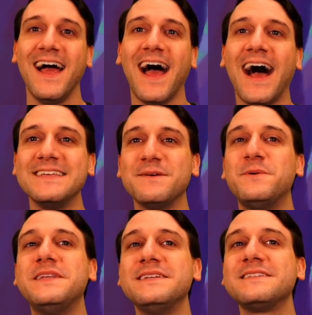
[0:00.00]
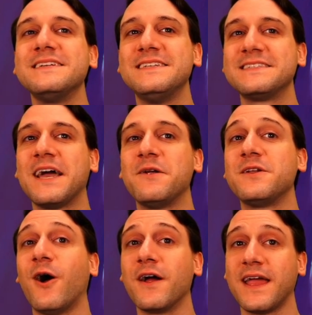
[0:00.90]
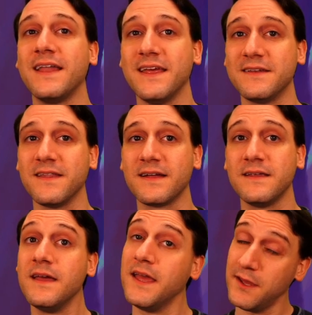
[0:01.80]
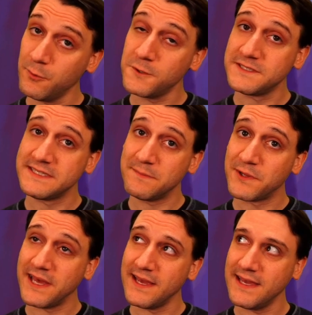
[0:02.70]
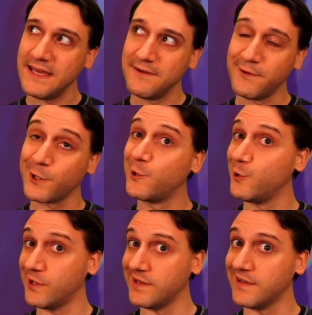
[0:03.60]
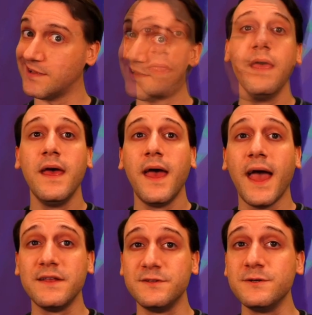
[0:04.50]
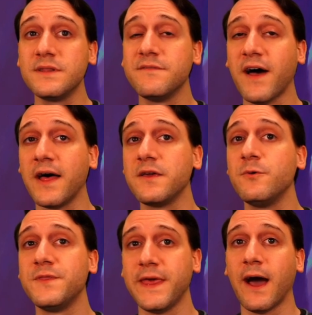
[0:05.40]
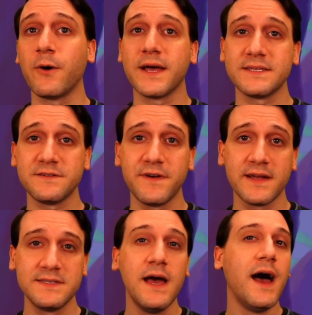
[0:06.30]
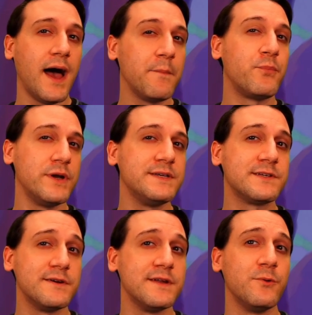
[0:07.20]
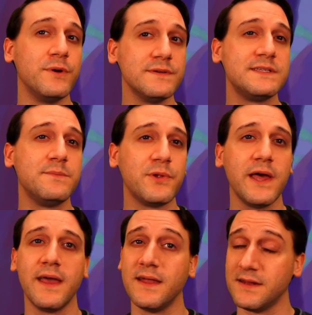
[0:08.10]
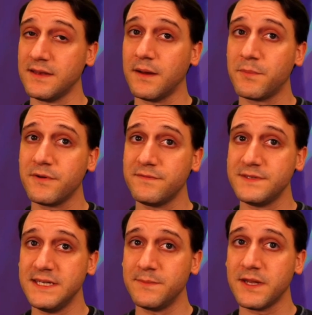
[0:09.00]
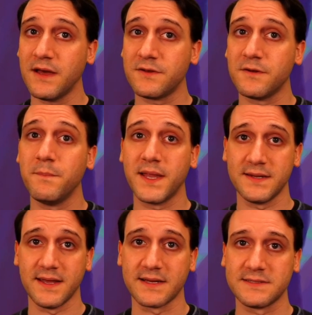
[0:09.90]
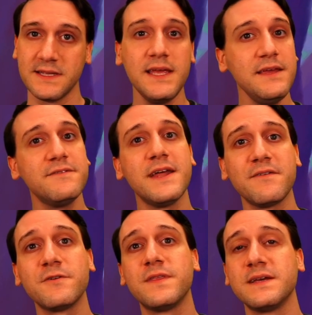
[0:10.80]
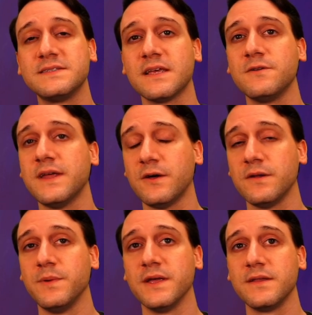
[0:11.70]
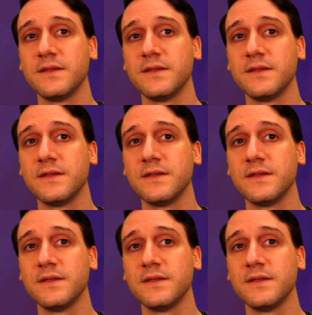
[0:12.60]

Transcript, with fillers: As a potentially discounted Arcane Intellect, it would see play if it could. And due to the value with the outcast effect, I'm pretty certain it will see play in a number of Demon Hunter meta decks, even after things settle down a bit.